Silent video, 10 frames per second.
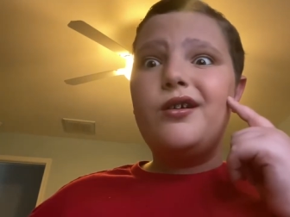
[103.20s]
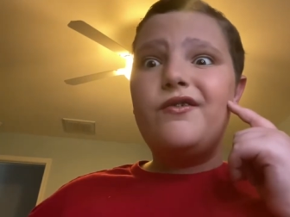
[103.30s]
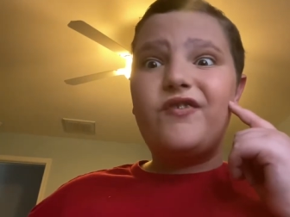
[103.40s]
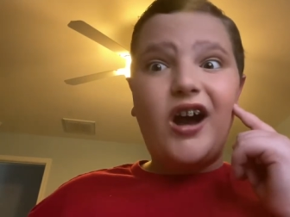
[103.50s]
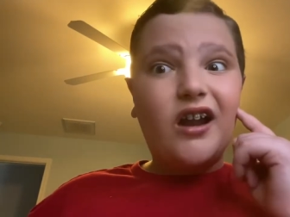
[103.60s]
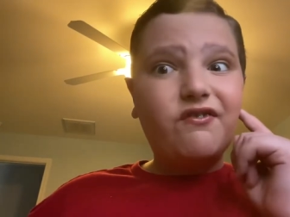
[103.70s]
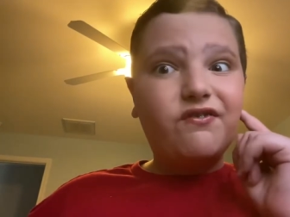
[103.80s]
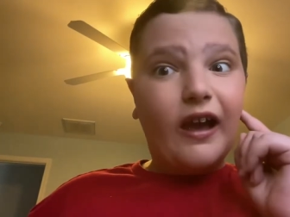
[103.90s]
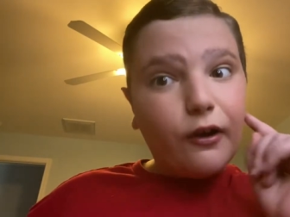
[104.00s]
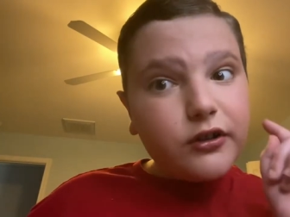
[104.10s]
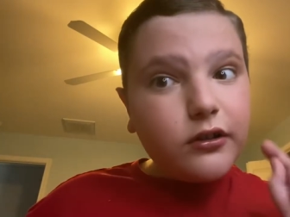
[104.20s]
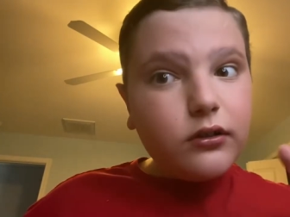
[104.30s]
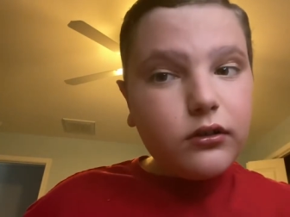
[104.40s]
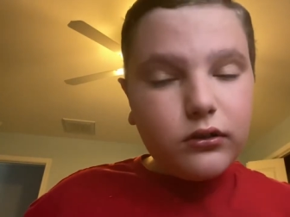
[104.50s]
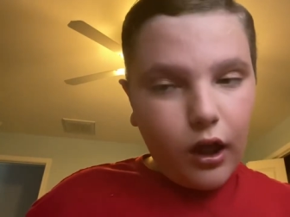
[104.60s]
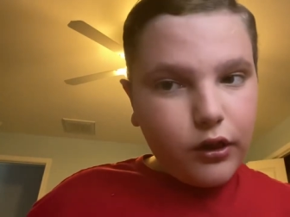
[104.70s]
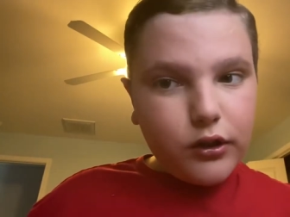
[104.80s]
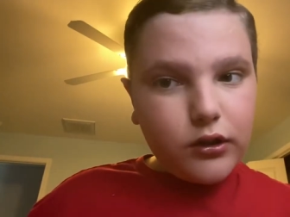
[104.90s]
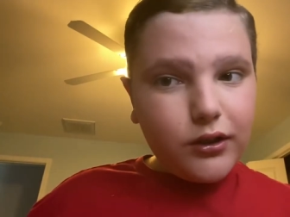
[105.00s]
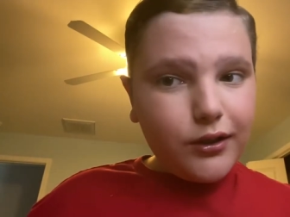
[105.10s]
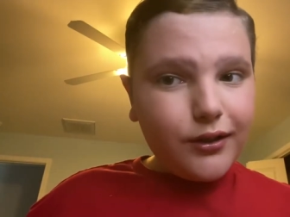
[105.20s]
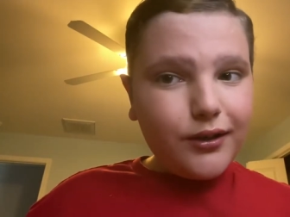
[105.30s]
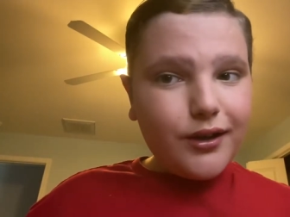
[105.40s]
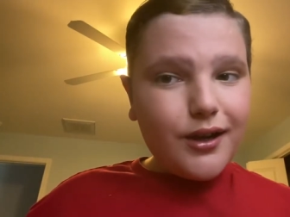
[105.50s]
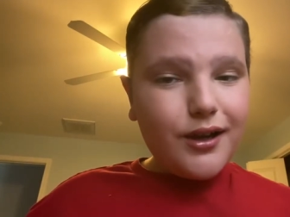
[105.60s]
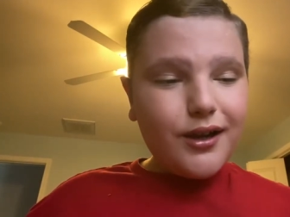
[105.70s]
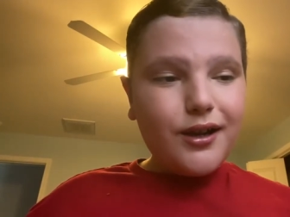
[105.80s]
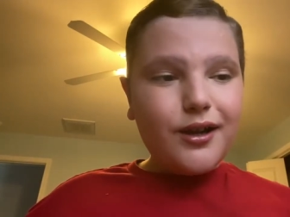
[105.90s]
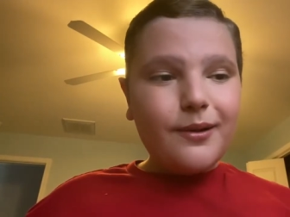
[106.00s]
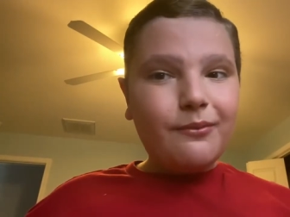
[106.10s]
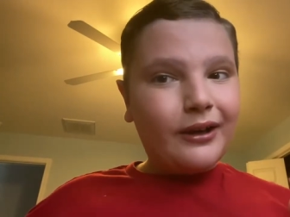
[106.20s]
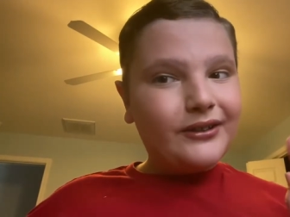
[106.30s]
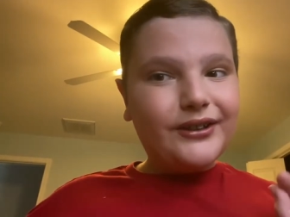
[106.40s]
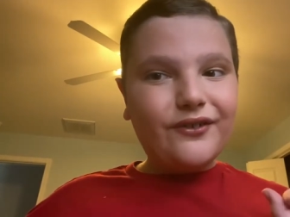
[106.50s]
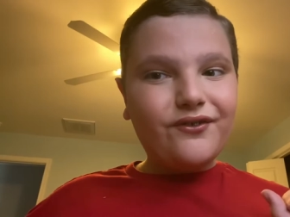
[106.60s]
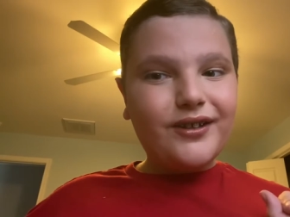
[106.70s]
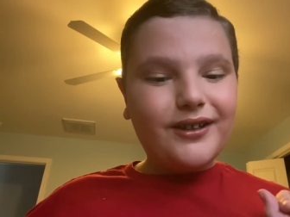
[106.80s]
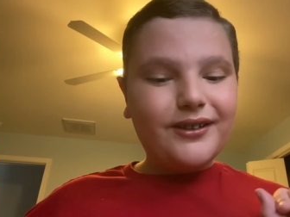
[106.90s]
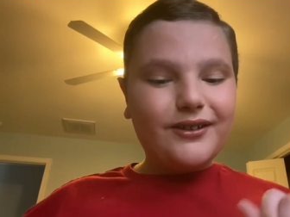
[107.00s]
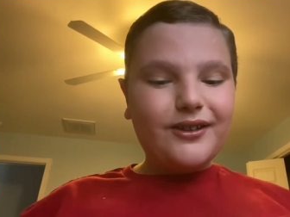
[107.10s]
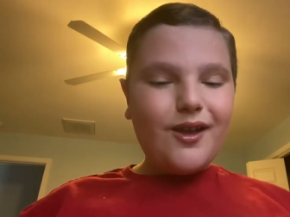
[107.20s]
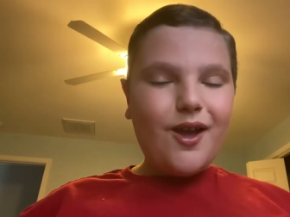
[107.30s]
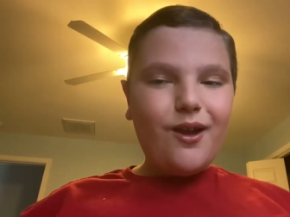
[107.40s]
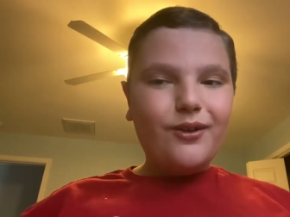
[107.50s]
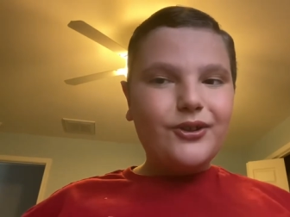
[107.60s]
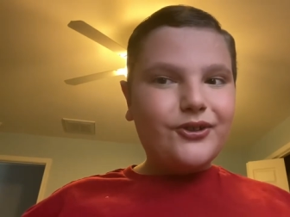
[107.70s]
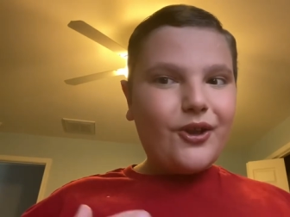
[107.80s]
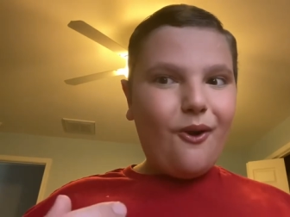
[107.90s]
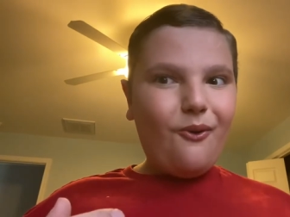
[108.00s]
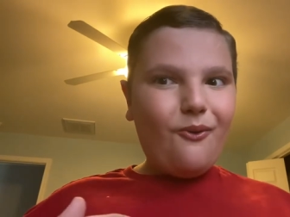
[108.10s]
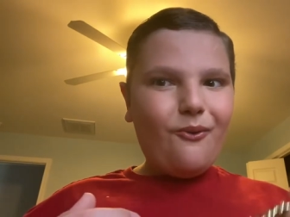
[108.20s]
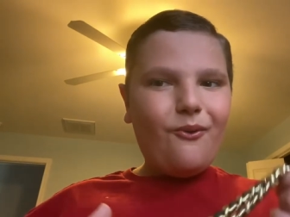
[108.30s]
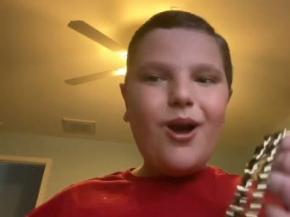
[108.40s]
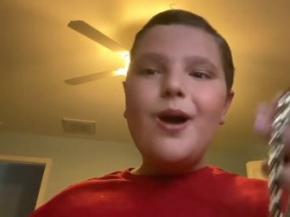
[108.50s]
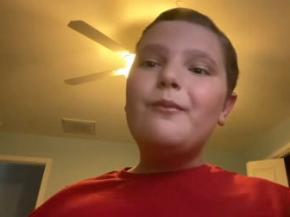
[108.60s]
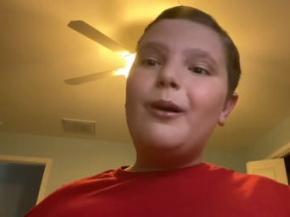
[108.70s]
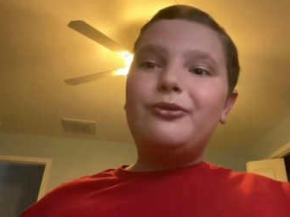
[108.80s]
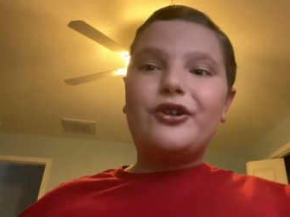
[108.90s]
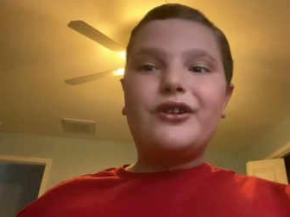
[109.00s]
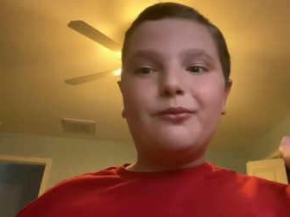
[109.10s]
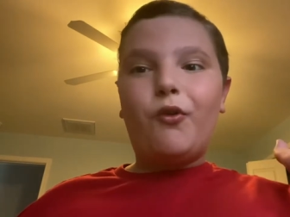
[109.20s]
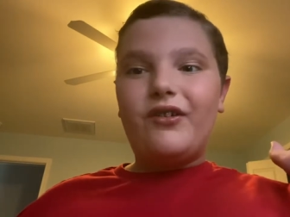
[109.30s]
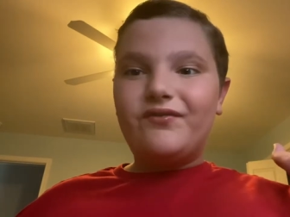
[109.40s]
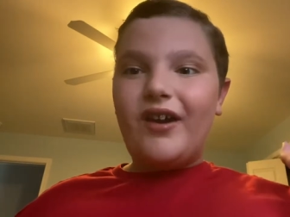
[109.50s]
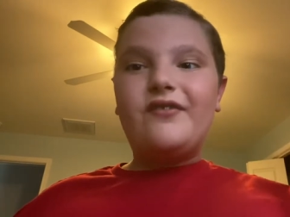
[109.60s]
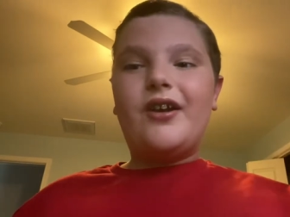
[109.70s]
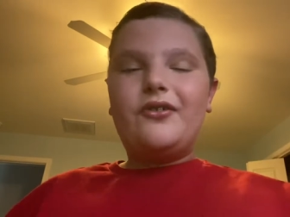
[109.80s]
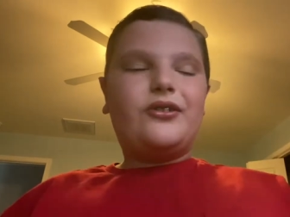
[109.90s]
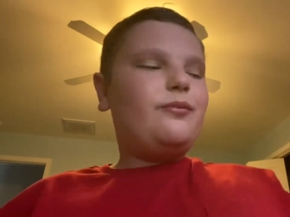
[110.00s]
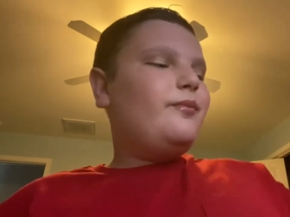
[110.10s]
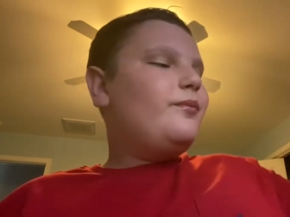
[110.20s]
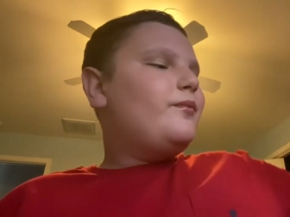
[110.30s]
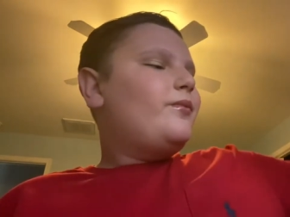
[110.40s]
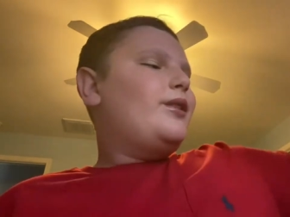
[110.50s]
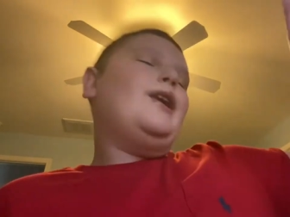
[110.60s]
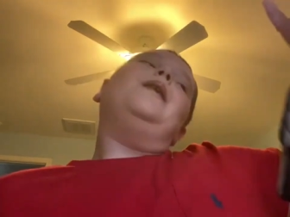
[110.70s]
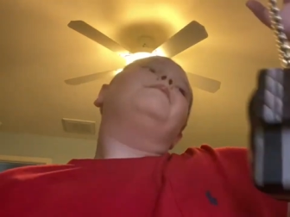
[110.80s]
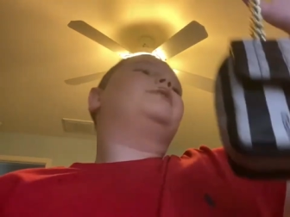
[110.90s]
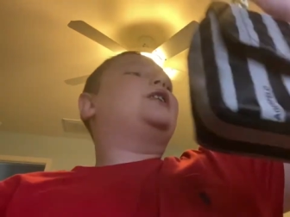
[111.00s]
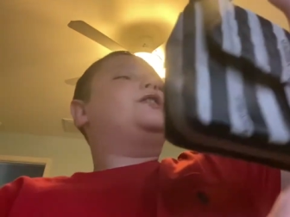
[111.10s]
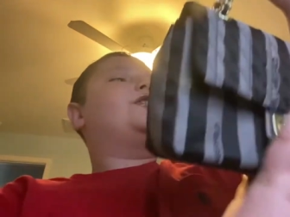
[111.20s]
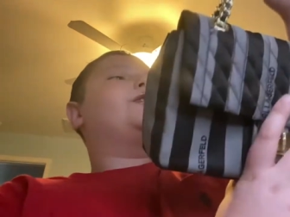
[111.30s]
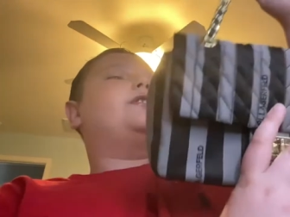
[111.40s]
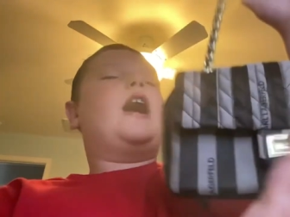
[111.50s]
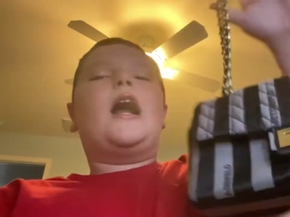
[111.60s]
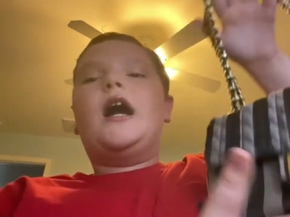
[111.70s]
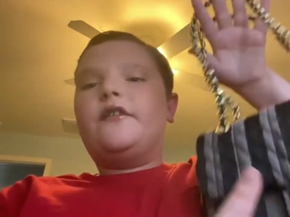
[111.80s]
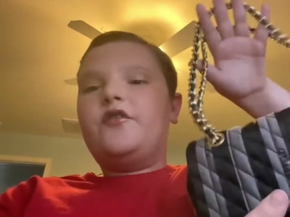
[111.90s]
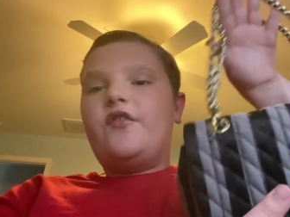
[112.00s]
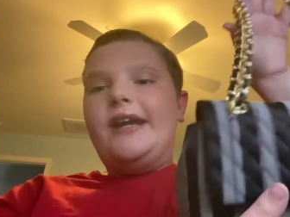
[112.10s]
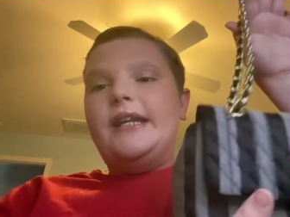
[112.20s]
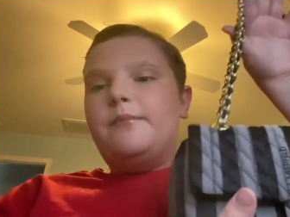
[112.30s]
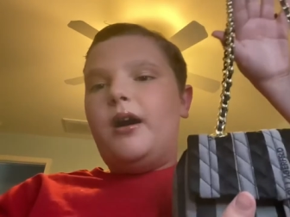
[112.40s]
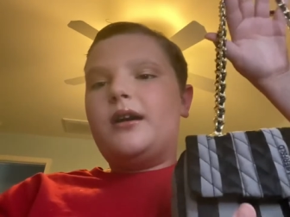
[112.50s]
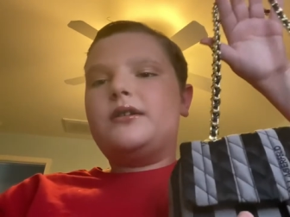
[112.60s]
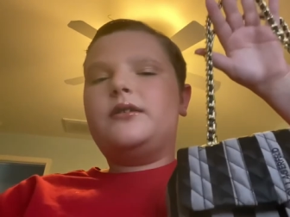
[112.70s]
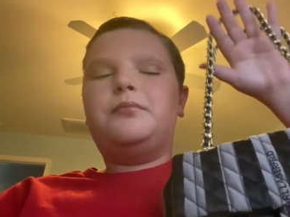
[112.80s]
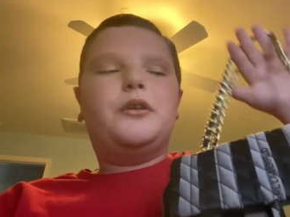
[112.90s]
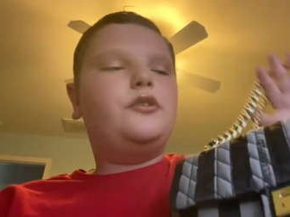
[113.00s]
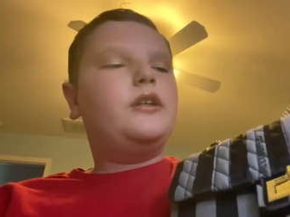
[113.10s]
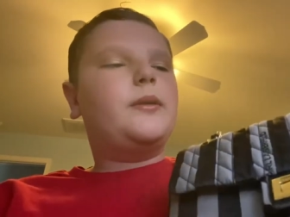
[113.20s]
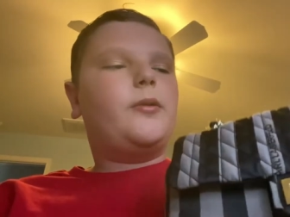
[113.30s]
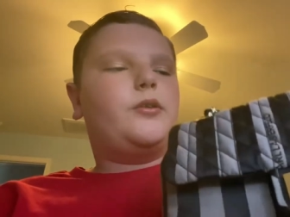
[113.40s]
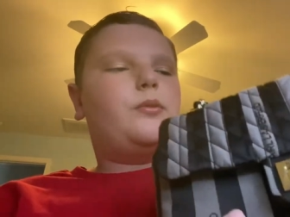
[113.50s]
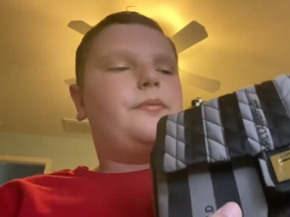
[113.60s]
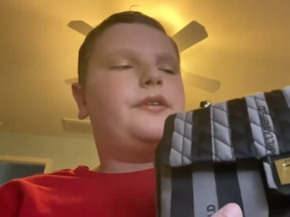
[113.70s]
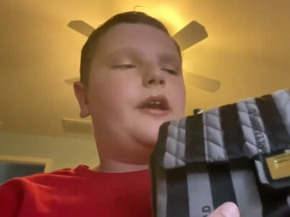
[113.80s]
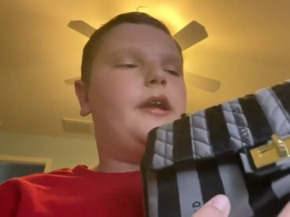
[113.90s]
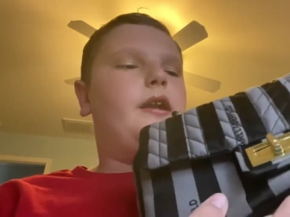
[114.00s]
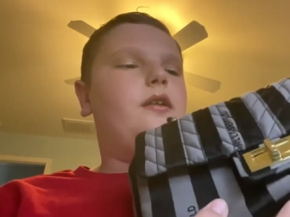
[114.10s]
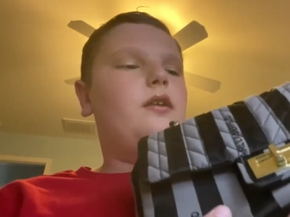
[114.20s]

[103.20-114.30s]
$5,000 price difference. So, I'm sure it's more than 5000 Because this is, I got this for 80 bucks, but you can go on the website